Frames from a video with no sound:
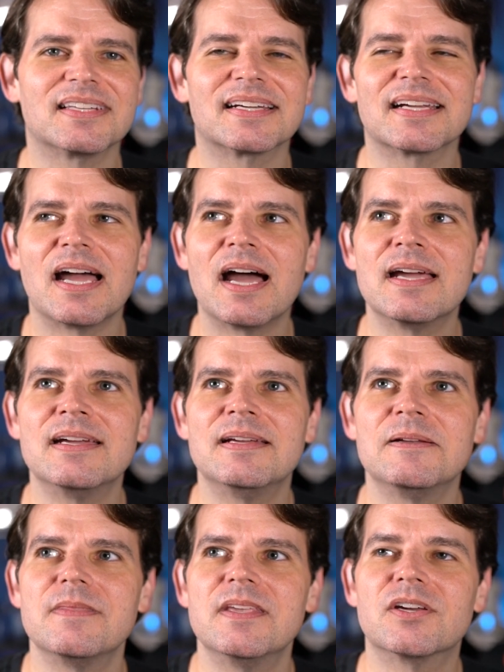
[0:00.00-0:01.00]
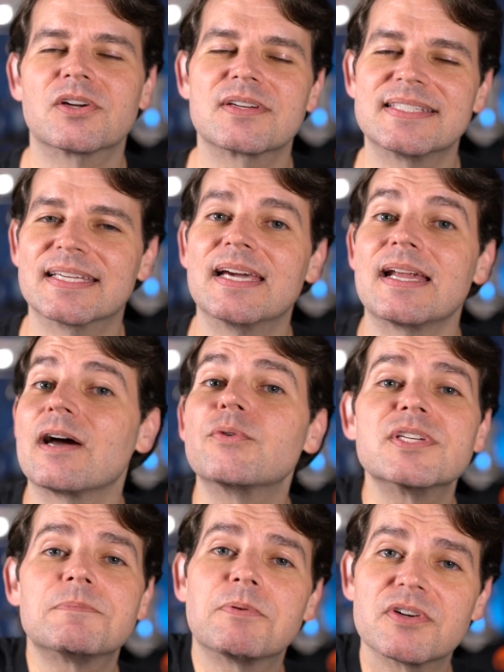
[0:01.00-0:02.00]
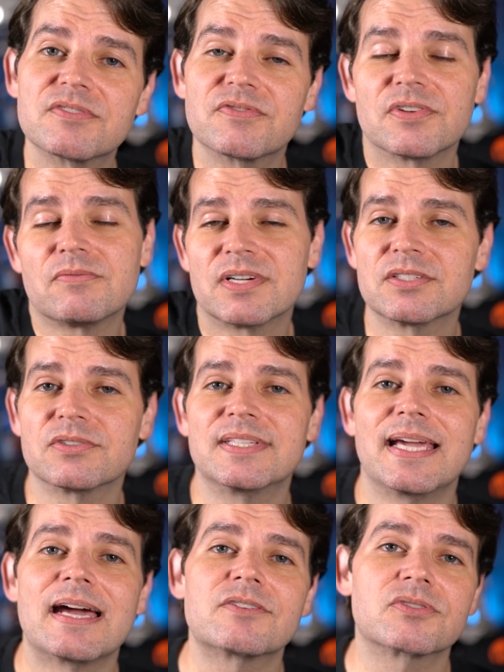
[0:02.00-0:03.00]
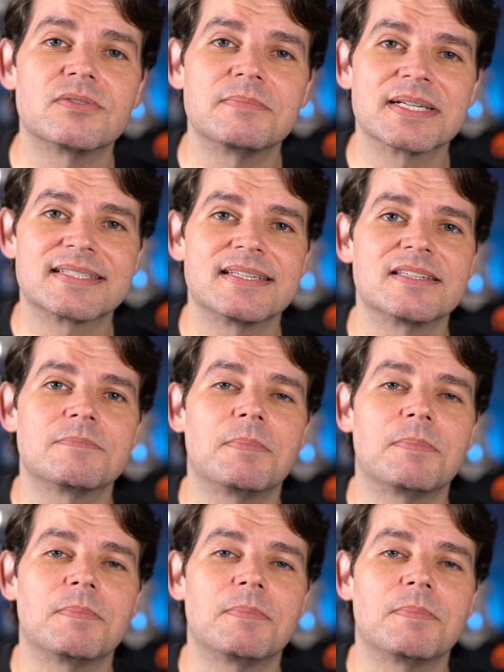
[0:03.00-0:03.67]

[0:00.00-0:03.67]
Like you know, because again, I always push for original theatrical mixes,